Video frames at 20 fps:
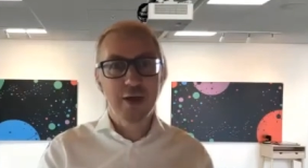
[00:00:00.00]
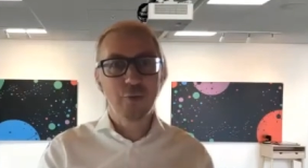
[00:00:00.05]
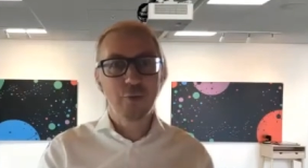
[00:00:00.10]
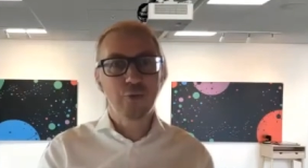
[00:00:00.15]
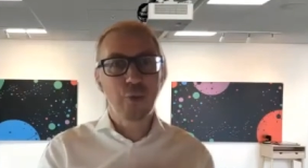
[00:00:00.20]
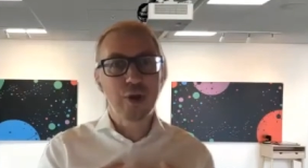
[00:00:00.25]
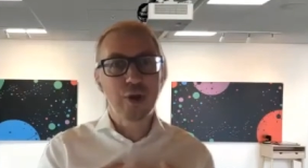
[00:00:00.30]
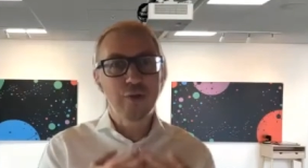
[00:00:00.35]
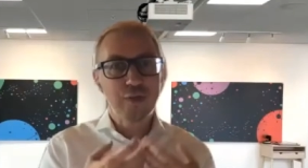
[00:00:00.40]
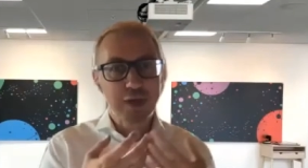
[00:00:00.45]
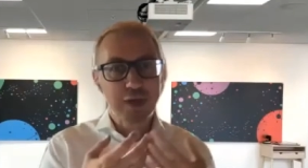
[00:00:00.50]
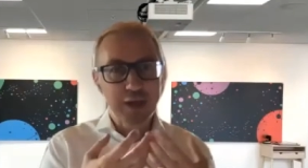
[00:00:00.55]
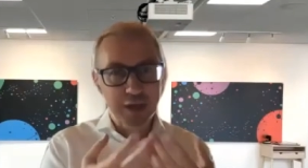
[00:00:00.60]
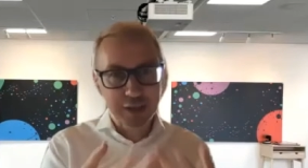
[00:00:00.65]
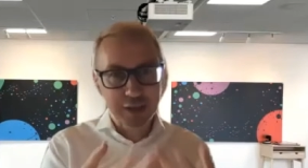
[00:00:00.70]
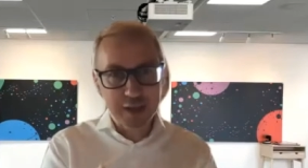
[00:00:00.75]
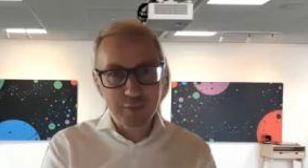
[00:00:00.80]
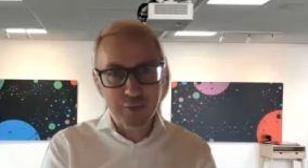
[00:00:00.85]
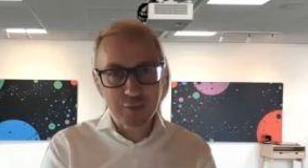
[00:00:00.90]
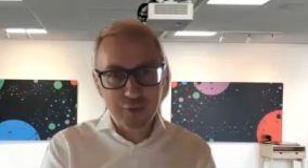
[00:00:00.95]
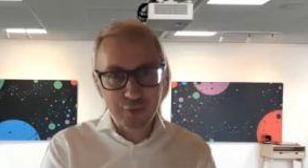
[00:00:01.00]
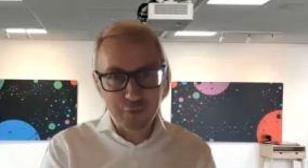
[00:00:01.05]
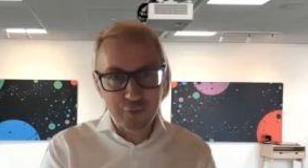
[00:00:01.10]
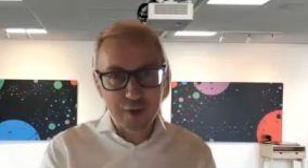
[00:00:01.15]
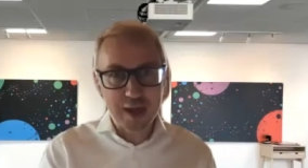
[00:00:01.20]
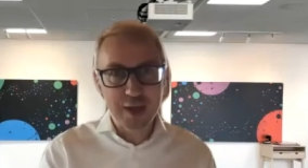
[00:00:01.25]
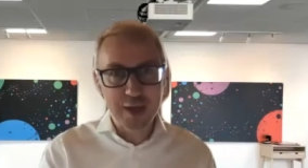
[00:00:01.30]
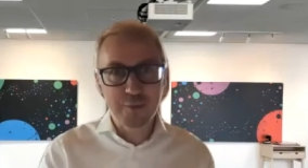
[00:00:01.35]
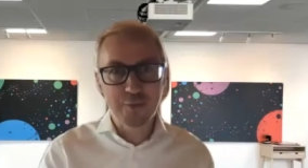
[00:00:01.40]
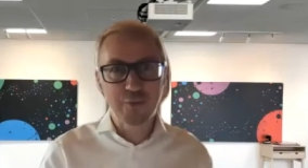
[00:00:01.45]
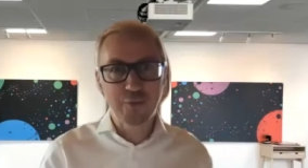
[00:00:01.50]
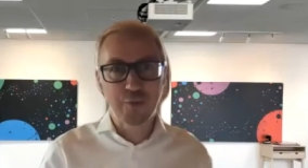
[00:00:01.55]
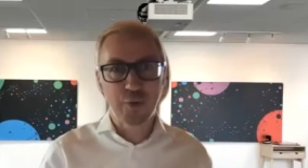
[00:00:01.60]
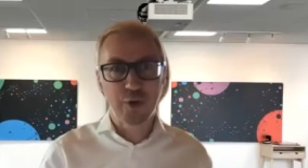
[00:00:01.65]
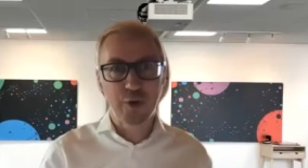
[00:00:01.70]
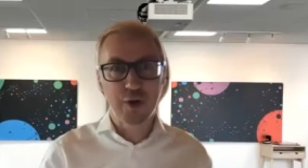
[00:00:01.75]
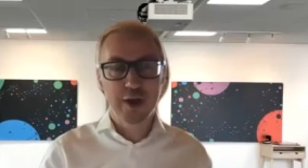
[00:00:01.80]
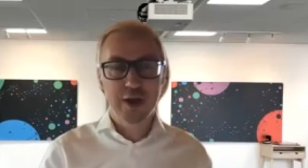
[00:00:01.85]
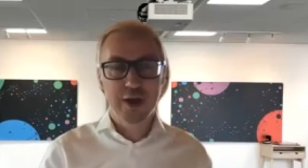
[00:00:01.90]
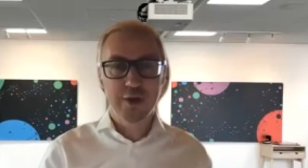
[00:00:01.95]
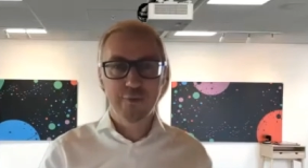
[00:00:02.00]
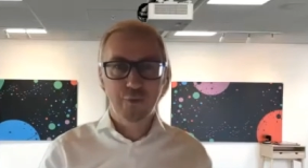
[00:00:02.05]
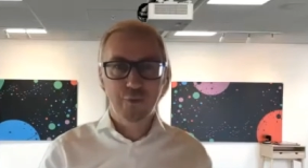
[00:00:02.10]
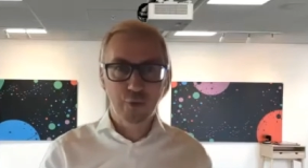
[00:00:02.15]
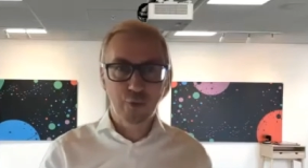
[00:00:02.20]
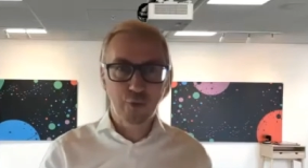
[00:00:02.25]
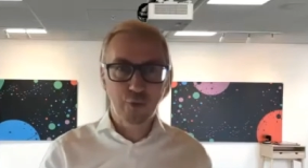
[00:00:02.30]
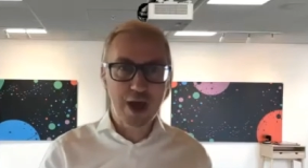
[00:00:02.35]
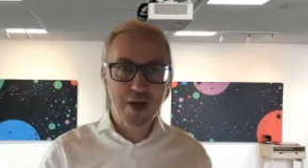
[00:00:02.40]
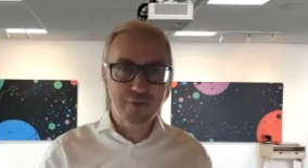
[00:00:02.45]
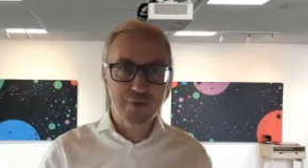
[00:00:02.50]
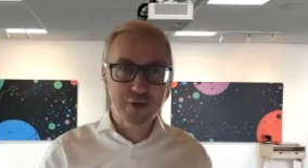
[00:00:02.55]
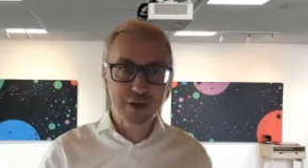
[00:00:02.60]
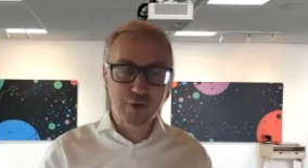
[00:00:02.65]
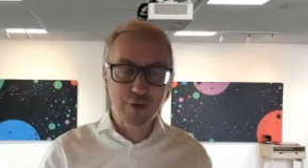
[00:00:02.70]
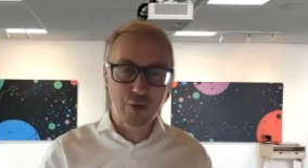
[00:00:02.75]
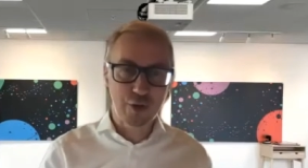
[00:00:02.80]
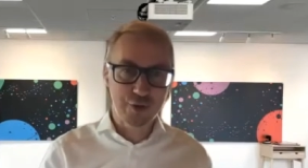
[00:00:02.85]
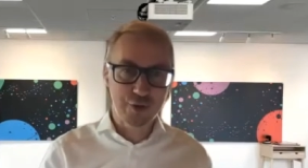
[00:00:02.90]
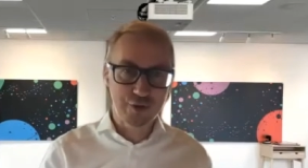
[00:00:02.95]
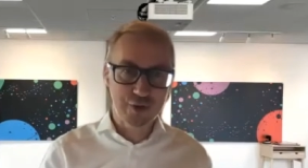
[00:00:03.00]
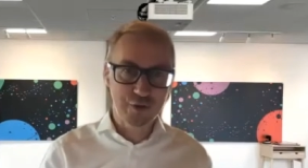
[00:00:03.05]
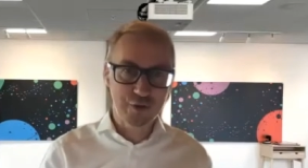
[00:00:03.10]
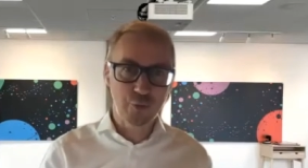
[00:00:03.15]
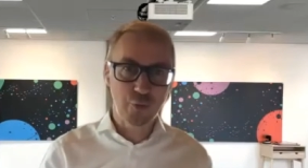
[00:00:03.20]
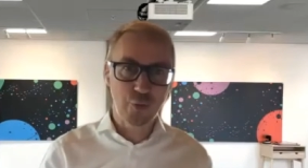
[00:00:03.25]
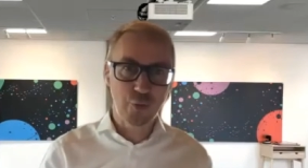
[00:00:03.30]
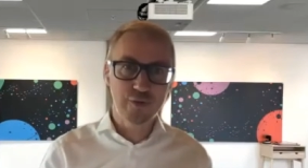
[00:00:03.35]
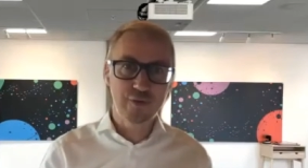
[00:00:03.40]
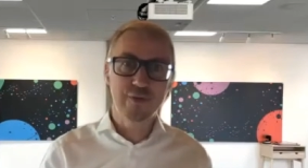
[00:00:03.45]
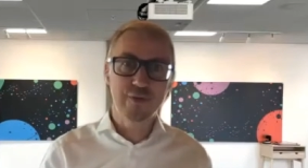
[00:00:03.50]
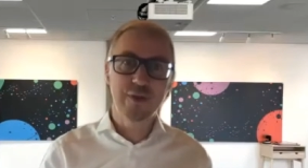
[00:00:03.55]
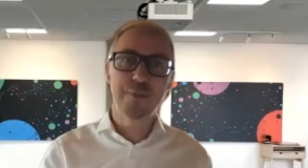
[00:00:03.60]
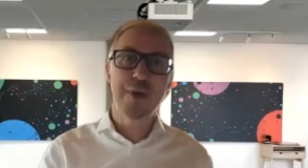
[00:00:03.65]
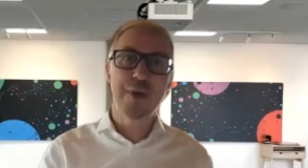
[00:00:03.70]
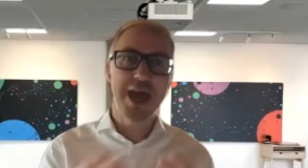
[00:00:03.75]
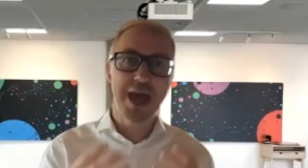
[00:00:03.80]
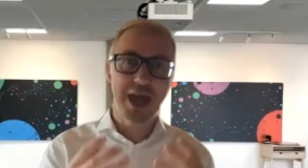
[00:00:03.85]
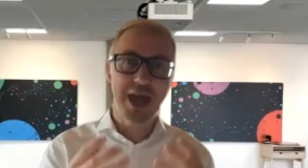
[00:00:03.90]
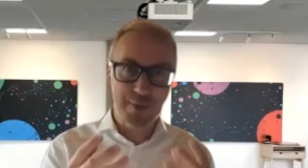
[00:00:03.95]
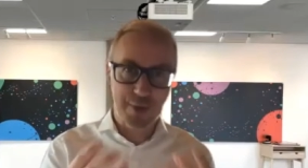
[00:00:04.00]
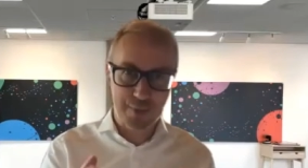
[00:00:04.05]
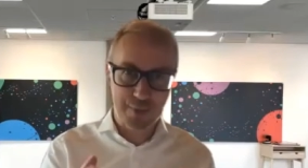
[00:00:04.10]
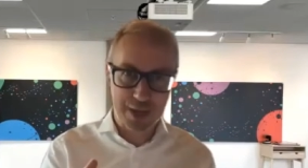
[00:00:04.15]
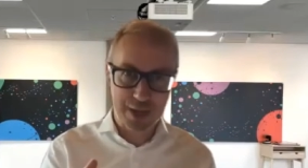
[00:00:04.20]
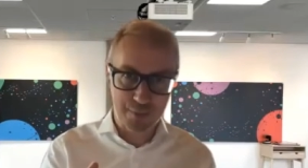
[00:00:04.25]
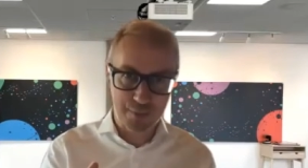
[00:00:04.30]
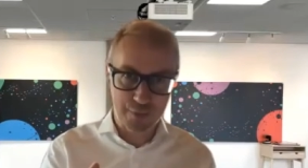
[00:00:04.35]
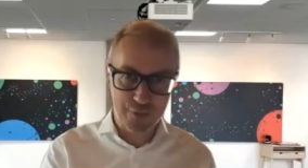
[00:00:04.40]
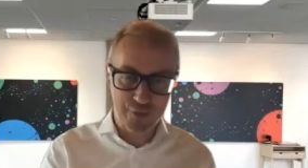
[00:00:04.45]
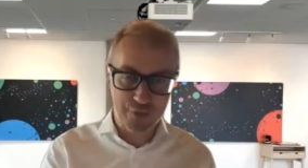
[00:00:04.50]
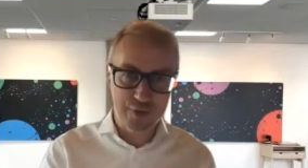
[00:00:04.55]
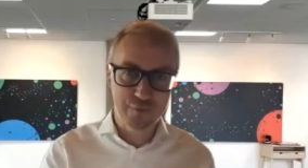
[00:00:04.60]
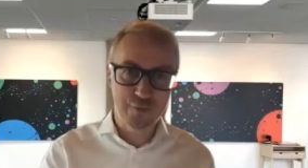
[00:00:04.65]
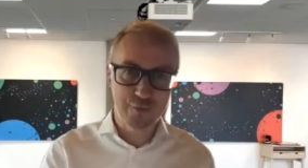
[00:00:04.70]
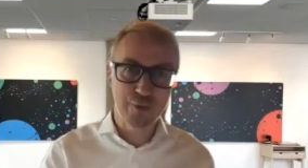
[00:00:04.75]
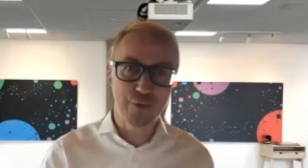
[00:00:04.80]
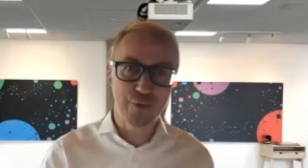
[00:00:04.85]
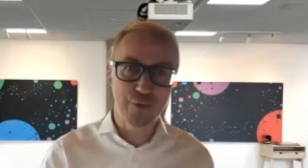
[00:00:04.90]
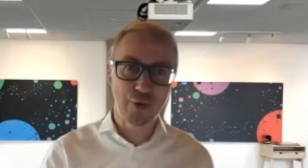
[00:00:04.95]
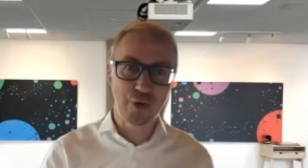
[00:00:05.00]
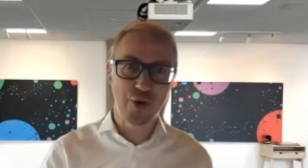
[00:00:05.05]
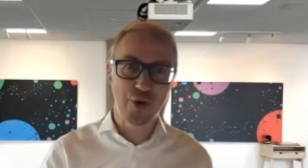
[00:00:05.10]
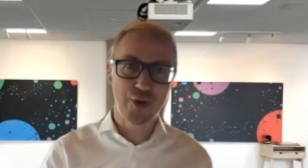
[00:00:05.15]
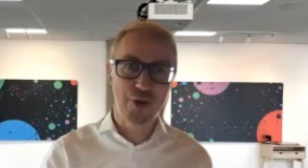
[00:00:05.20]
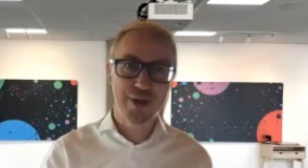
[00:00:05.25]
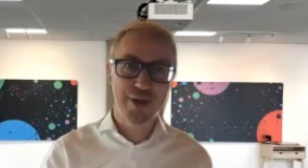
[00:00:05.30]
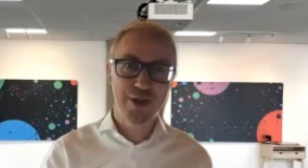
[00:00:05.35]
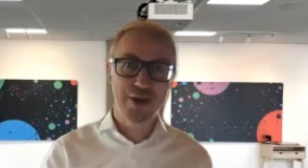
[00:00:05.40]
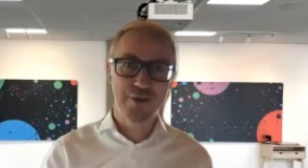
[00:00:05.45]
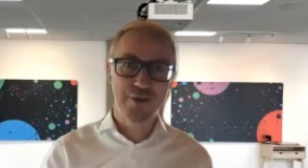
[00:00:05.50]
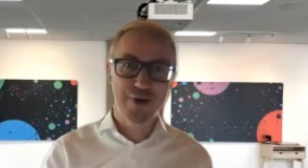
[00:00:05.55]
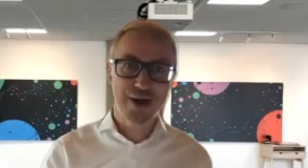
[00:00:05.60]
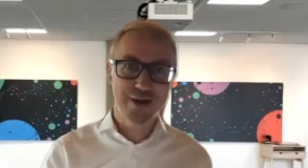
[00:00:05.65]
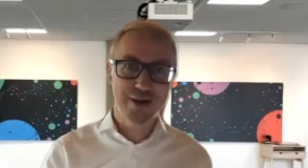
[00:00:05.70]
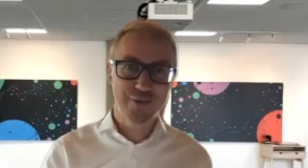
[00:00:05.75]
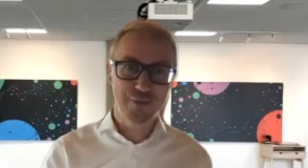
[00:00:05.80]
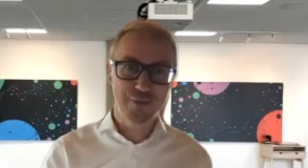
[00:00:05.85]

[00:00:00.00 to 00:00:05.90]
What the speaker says: One of the claims to fame for graph technologies was the Panama Papers, if you recall, right?